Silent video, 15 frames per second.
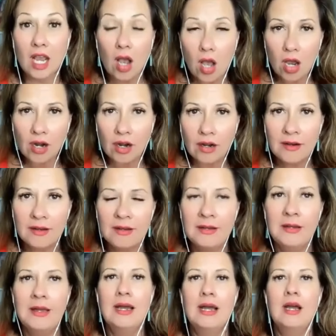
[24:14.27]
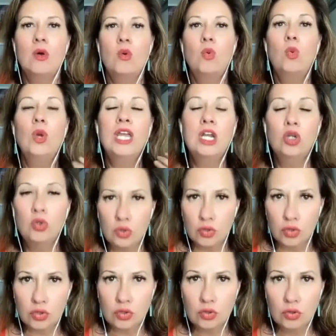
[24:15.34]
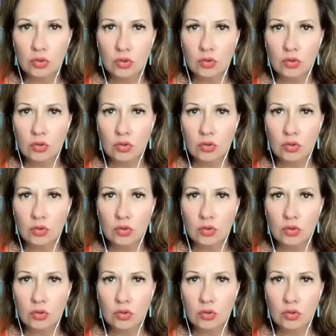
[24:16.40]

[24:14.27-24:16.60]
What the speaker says: are, we lose.